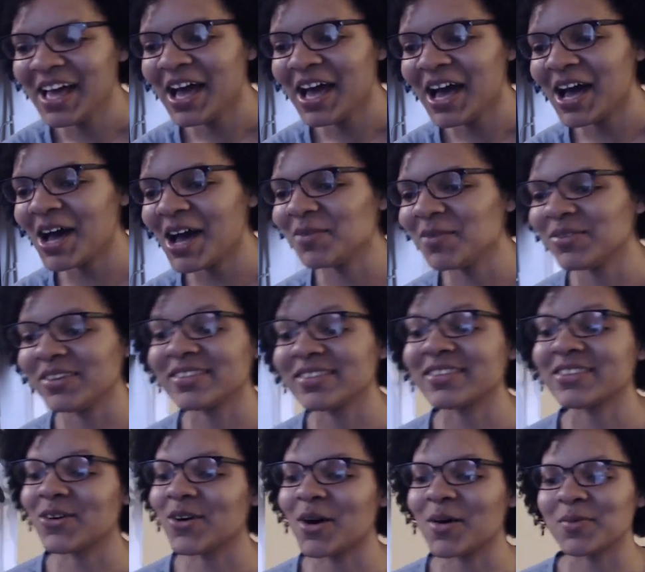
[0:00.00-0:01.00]
I'm just
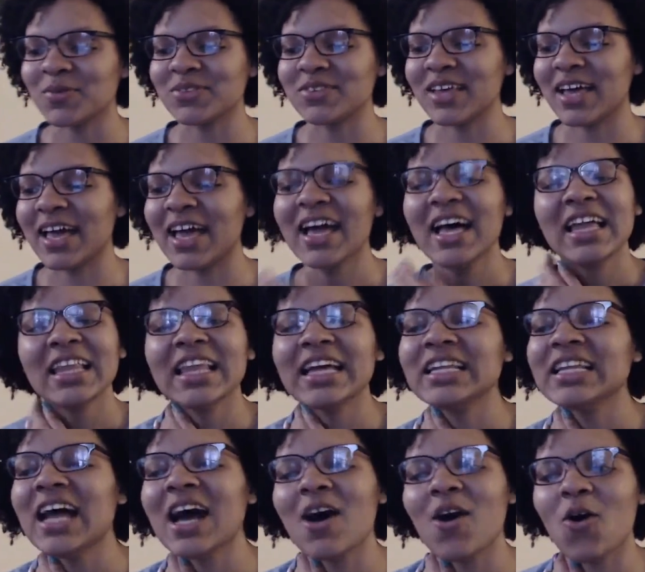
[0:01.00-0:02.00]
so upset. Like,
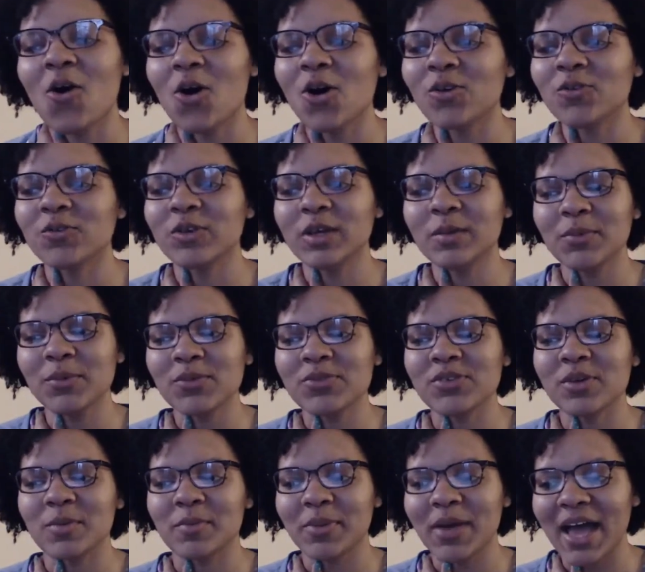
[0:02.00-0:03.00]
not all reboots
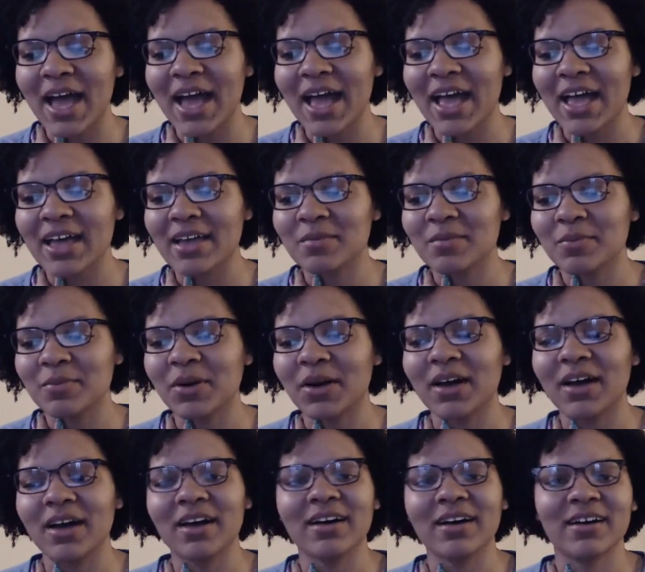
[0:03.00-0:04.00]
are bad,
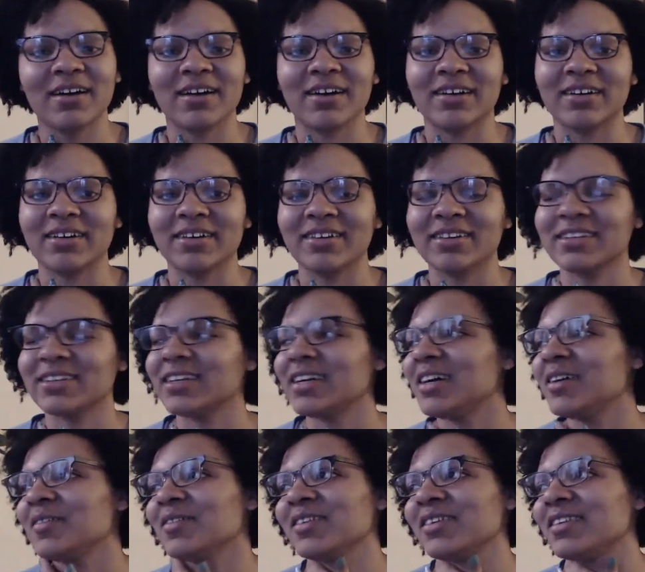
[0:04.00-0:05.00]
but
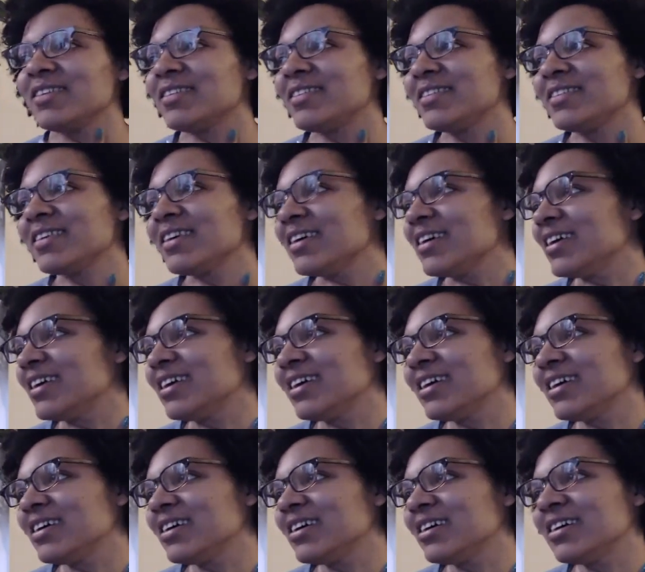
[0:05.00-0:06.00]
I'm just
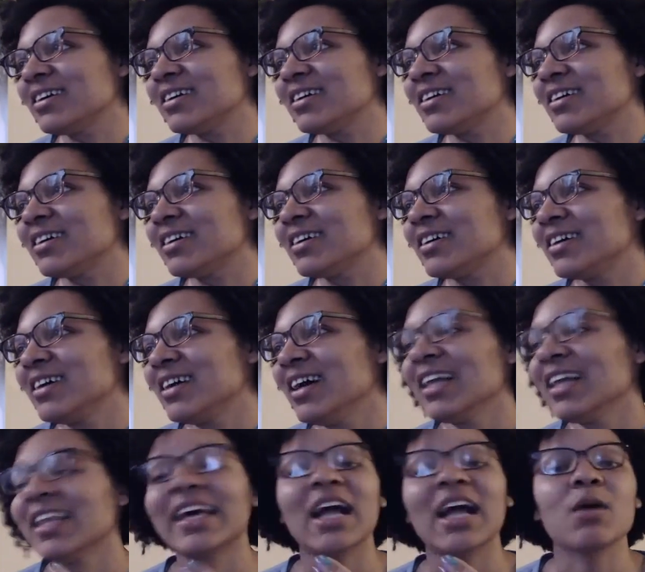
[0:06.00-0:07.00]

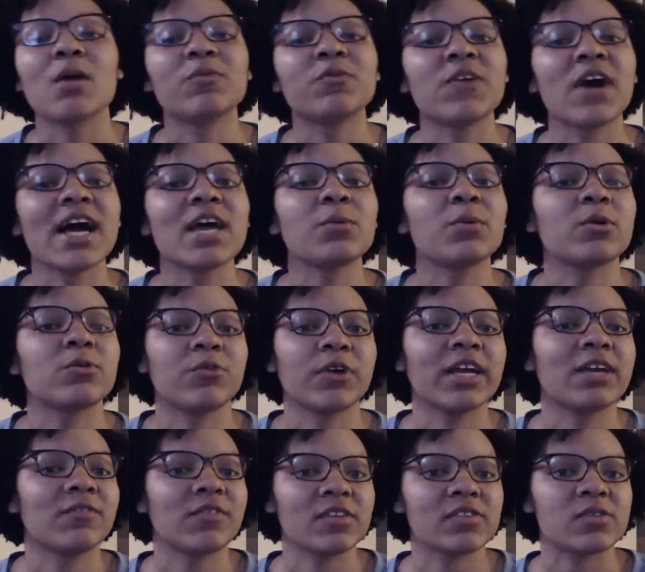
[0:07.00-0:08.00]
like, I'm fine with
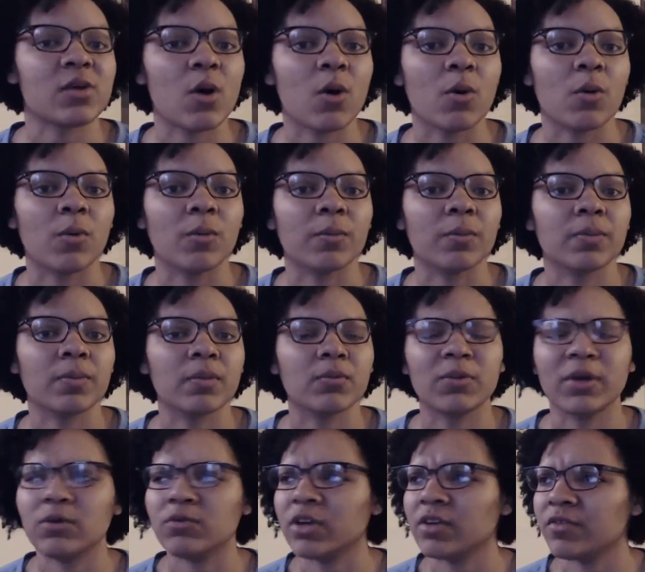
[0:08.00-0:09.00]
Raven's Home.
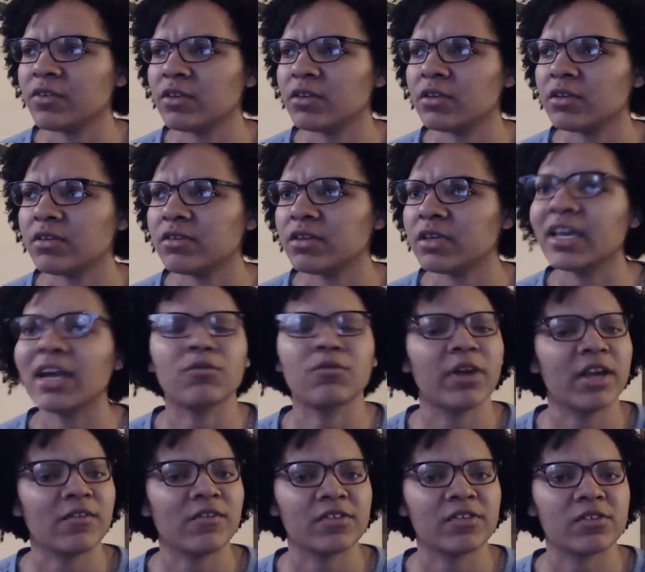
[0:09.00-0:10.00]
Wait, Raven, is it? Yeah,
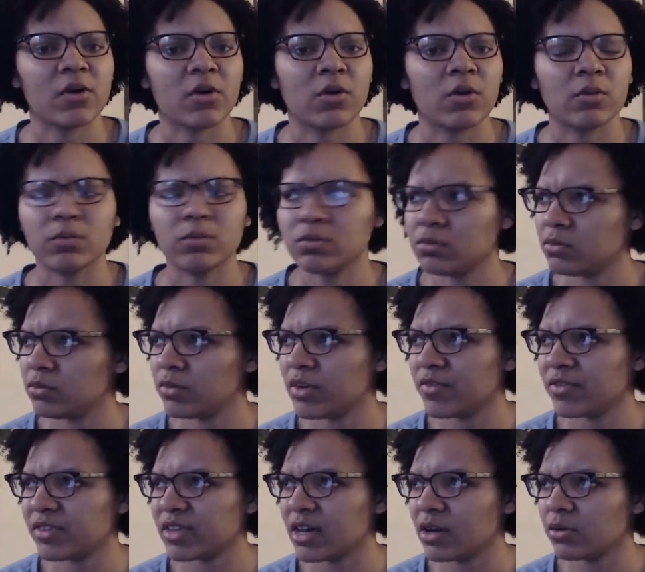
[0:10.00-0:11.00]
Raven's Home.
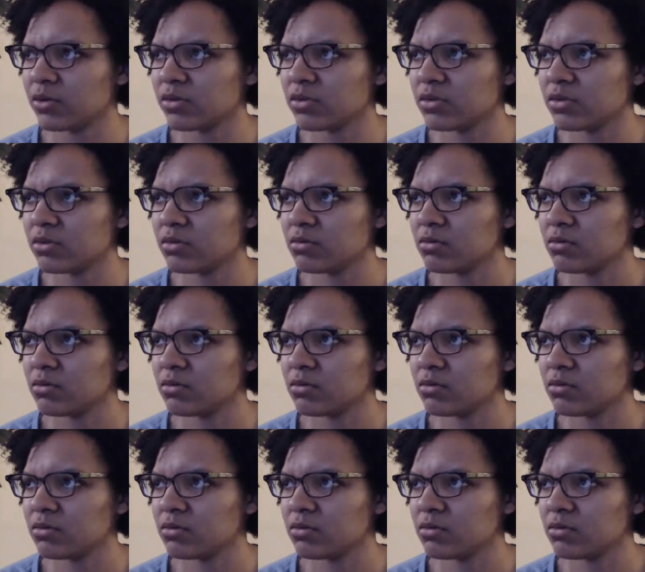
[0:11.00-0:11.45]
Raven's House.